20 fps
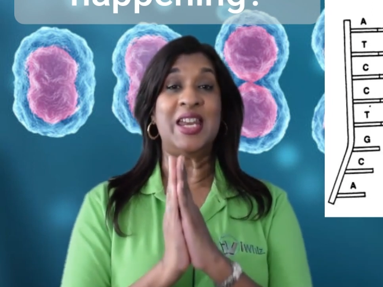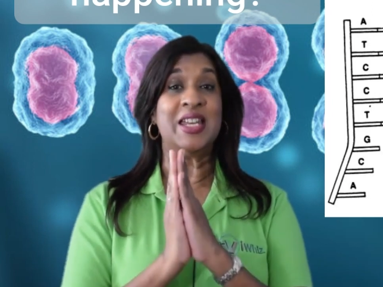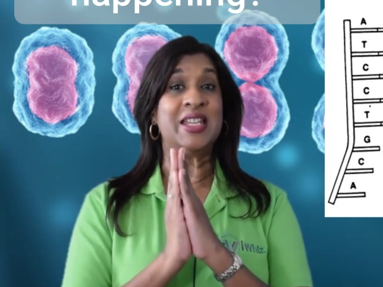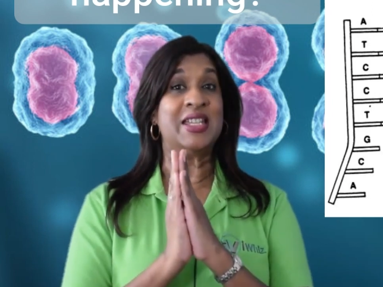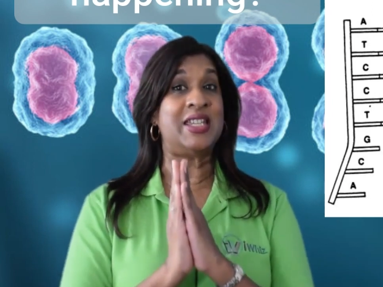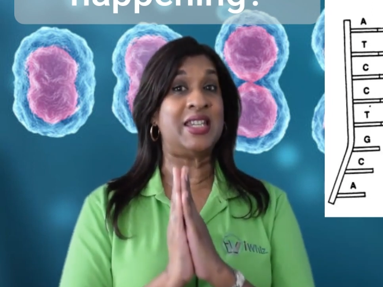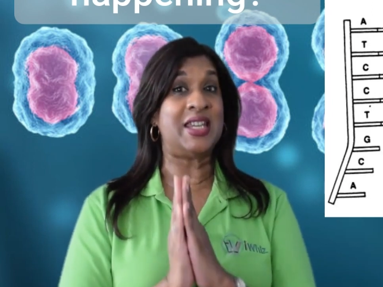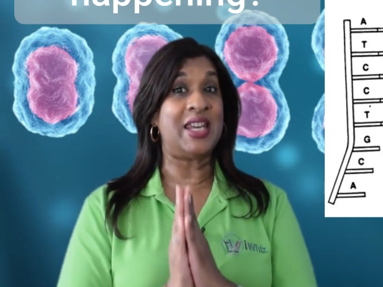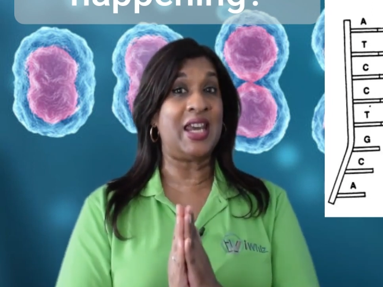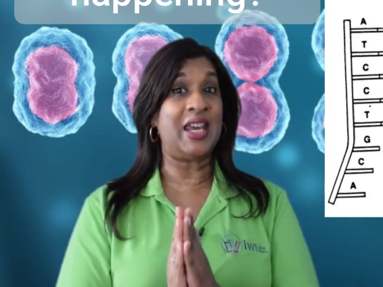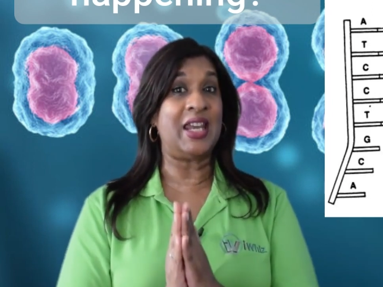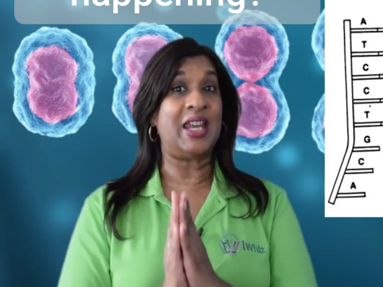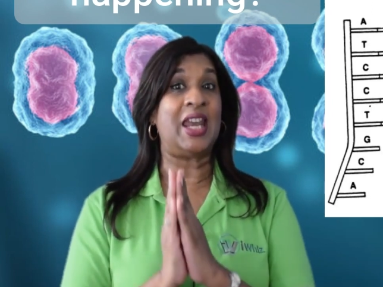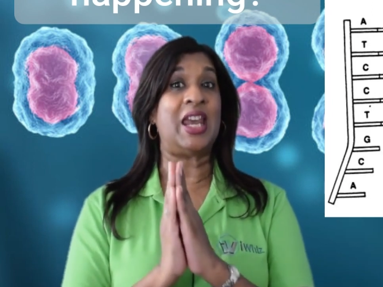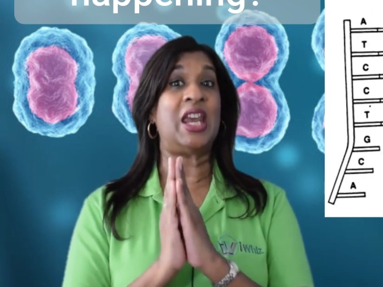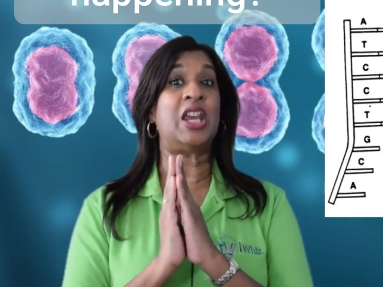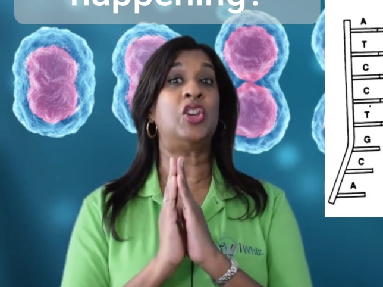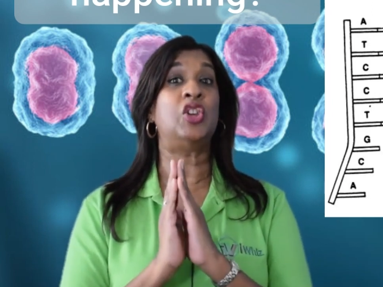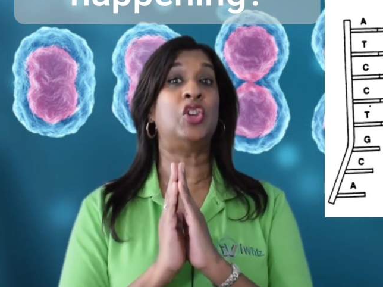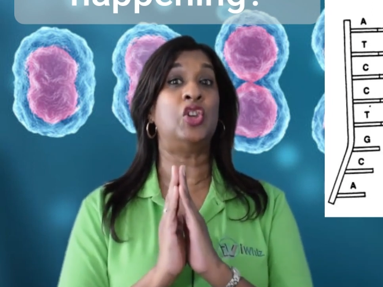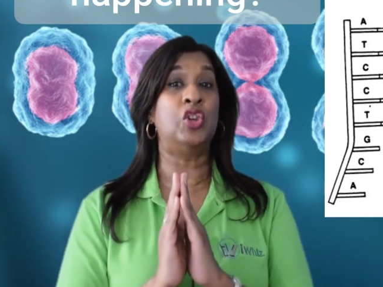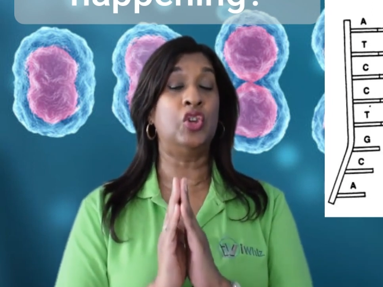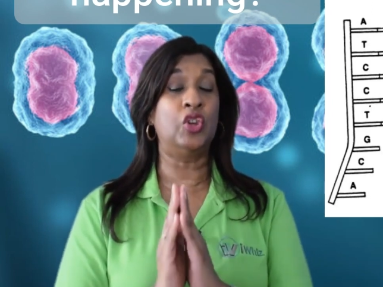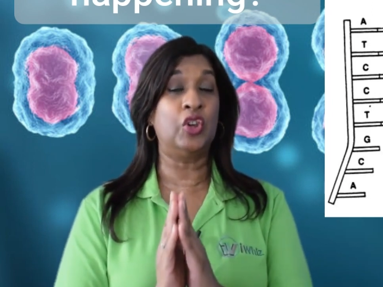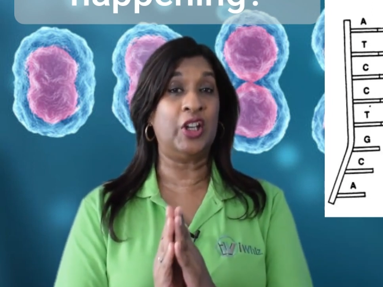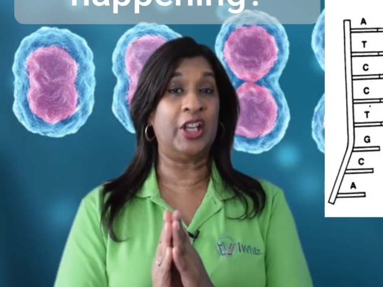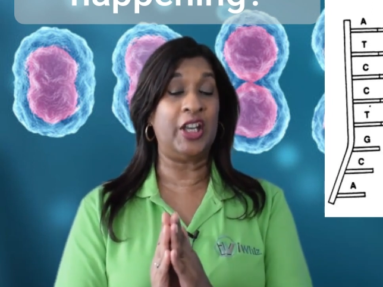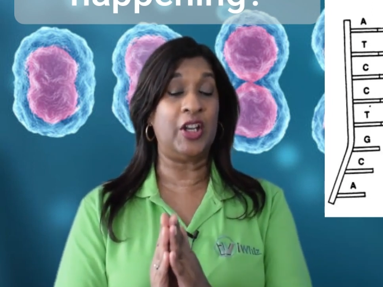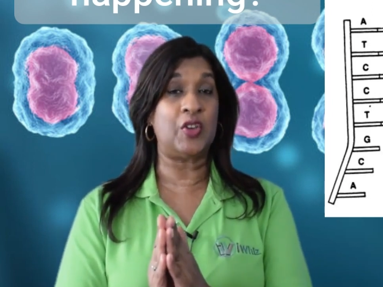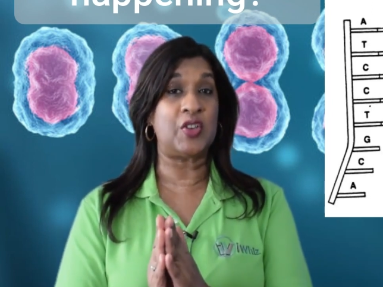DNA
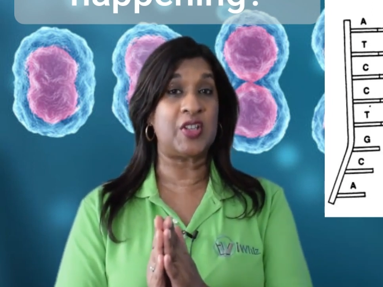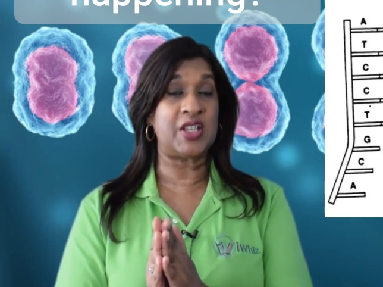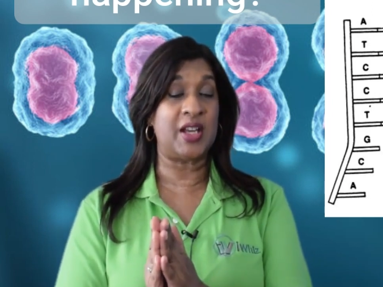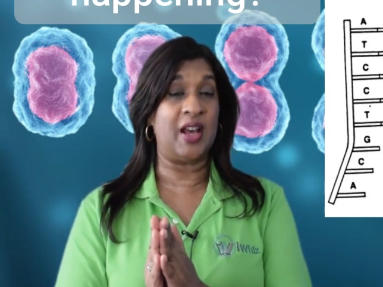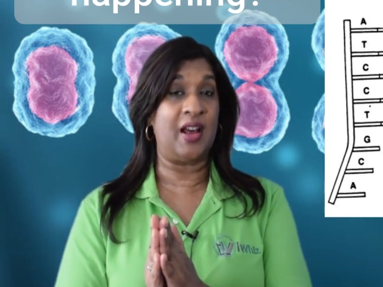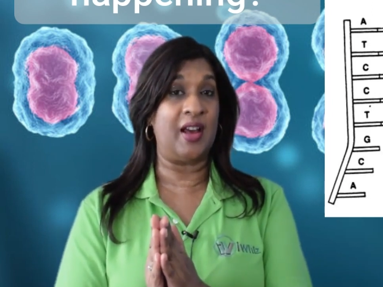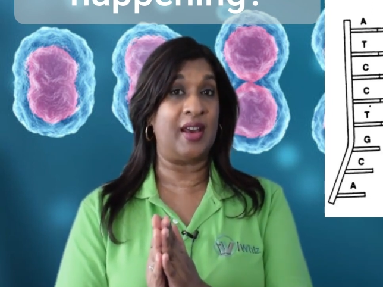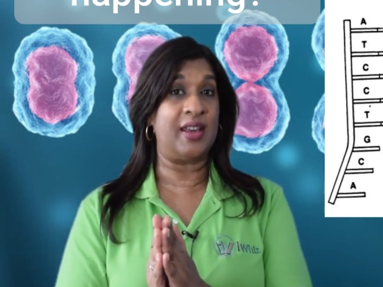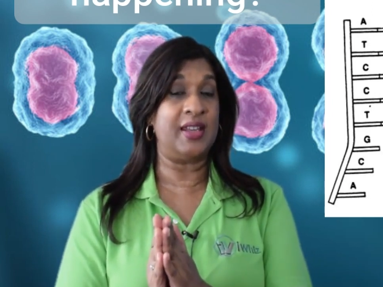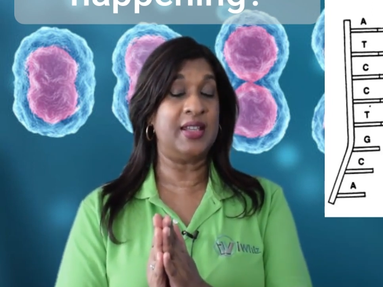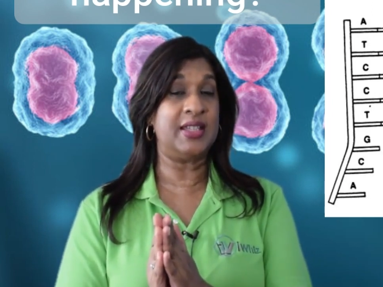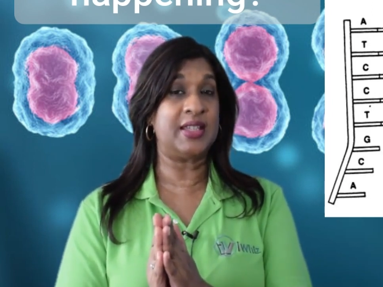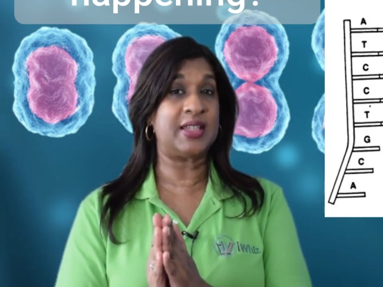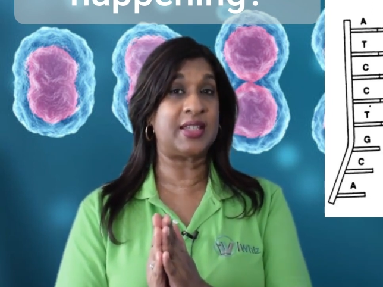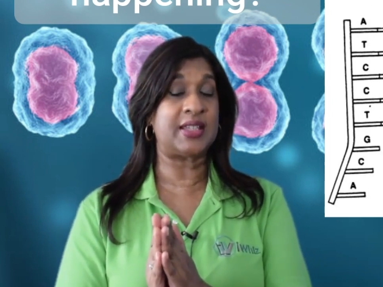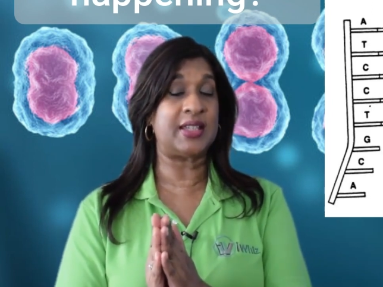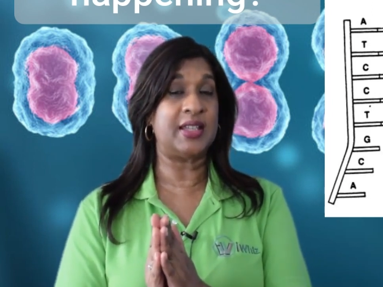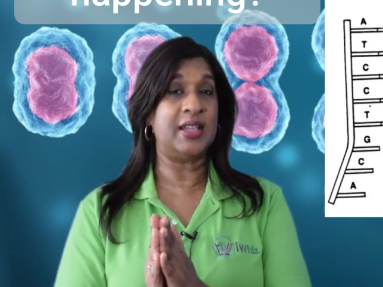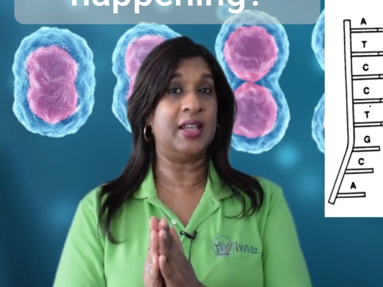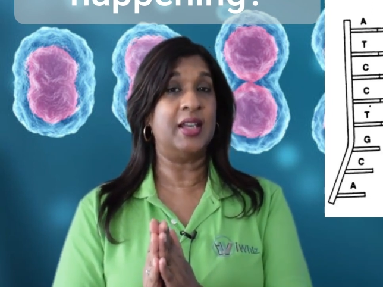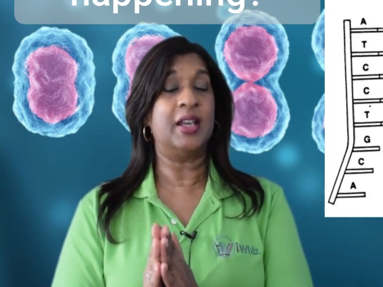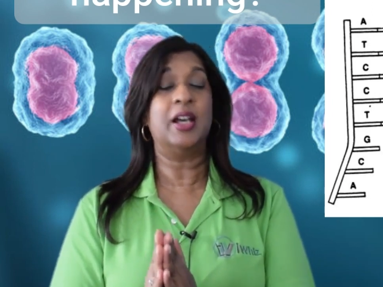nucleotides